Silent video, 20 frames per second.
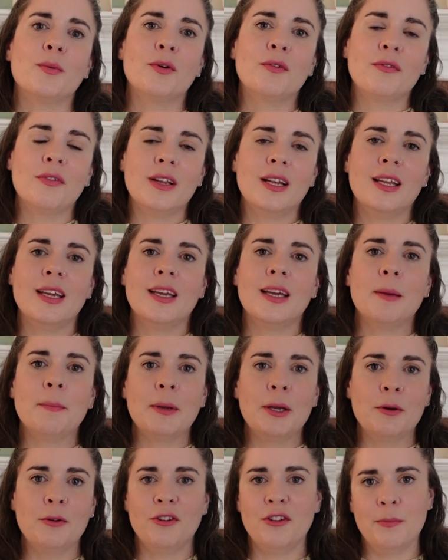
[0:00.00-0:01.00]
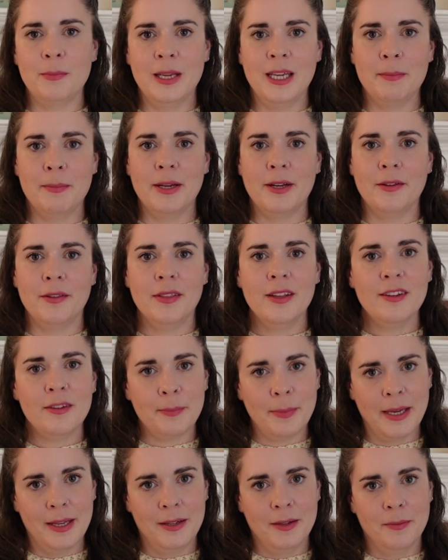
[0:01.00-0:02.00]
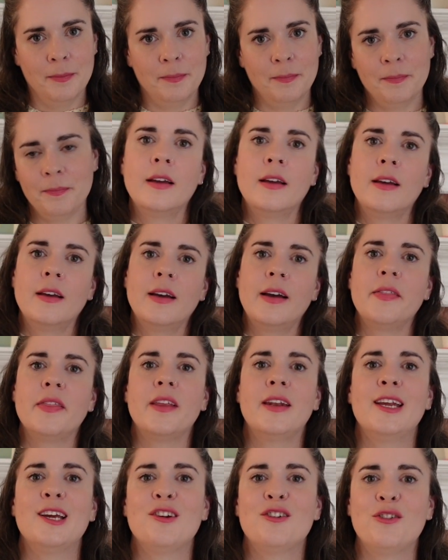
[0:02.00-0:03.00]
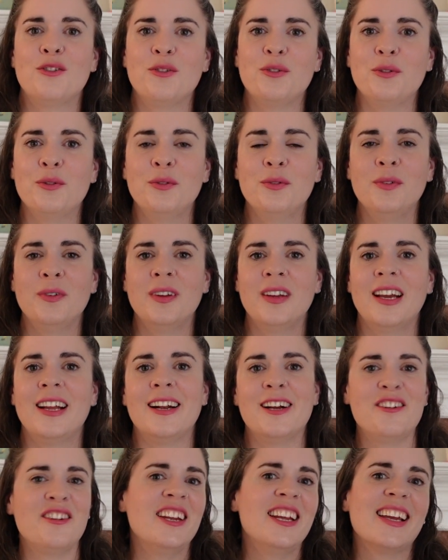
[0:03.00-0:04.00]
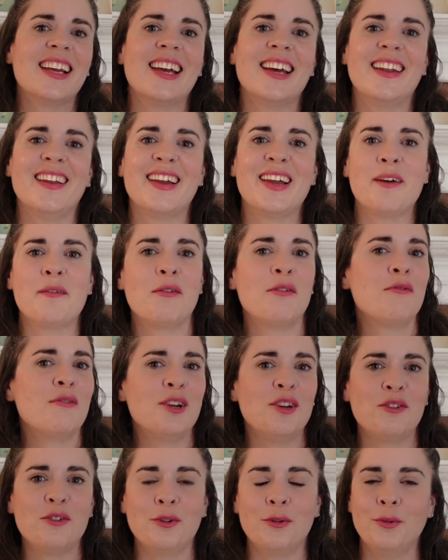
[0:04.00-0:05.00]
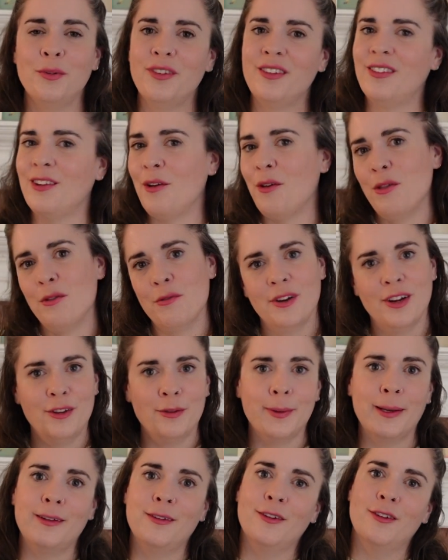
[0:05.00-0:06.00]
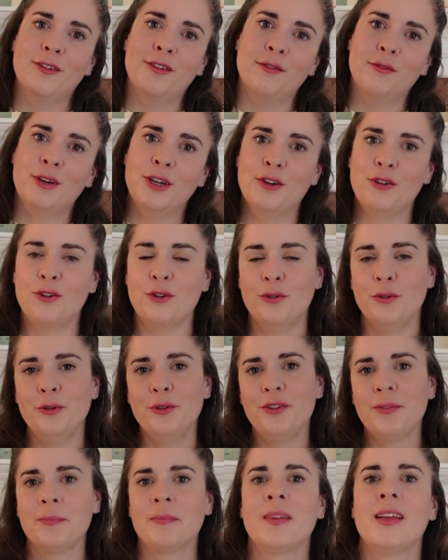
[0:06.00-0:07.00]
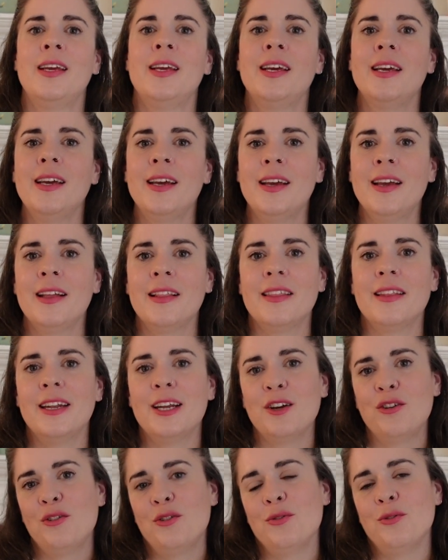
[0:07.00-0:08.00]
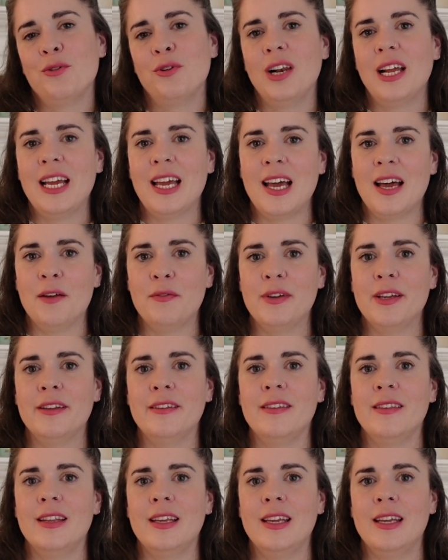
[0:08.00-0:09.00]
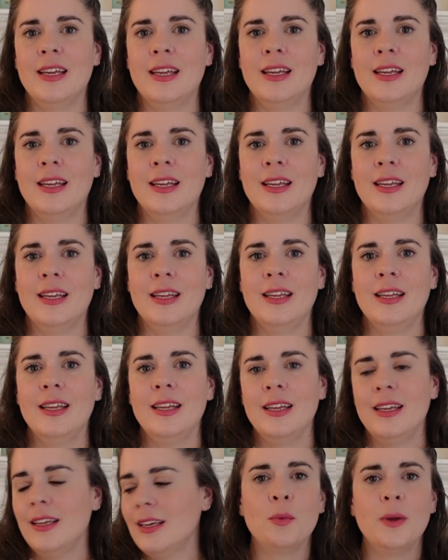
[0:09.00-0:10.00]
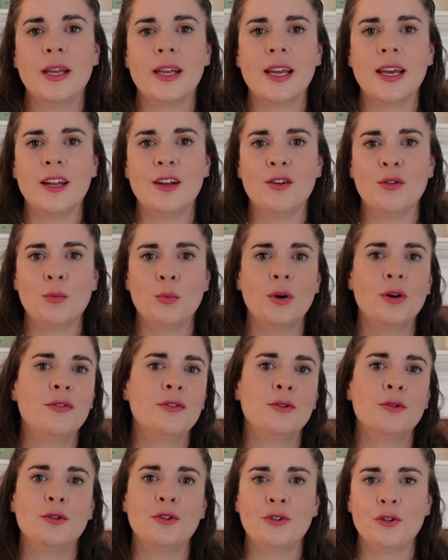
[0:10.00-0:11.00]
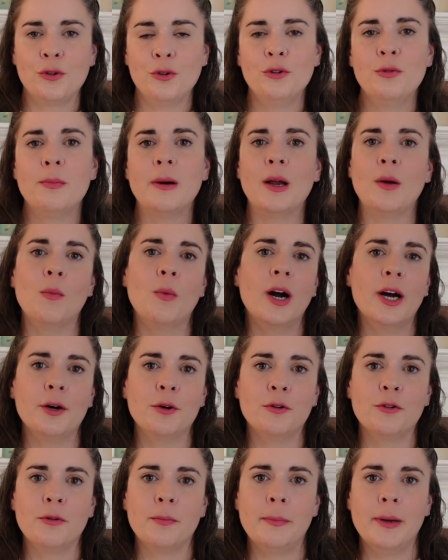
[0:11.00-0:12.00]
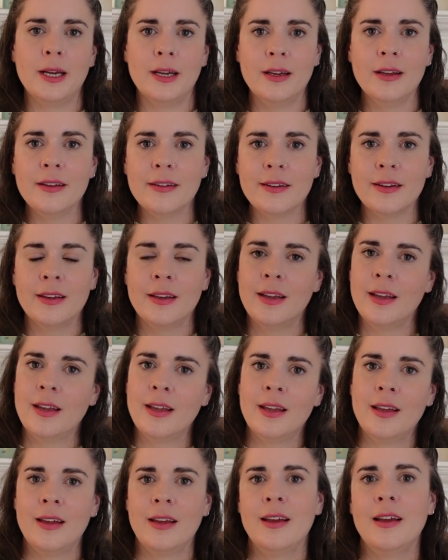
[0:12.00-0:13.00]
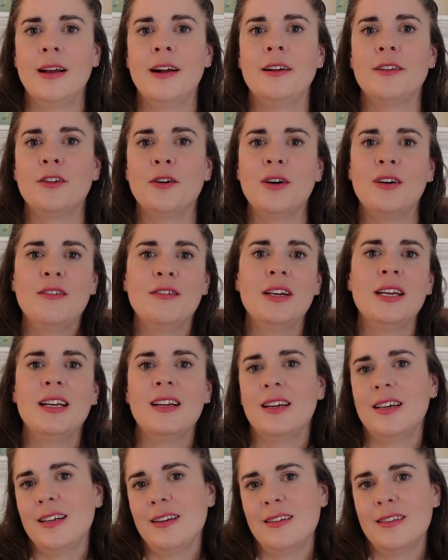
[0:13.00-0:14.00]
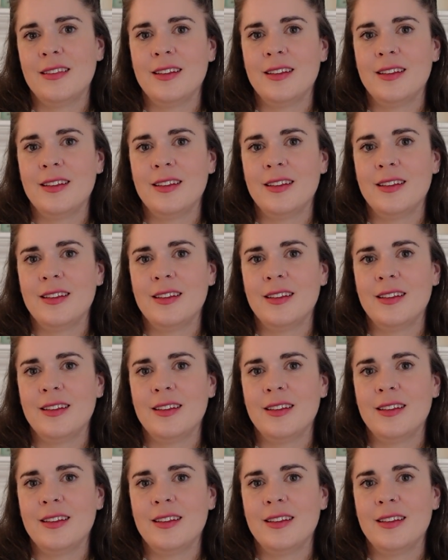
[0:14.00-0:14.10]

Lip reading: what really appealed to me about this pattern. And the next shawl, and actually again I have 3 shawls, so 3 sweaters, 3 shawls. The next shawl I have is the Weekend Waffle shawl by Wild Bird. So I really liked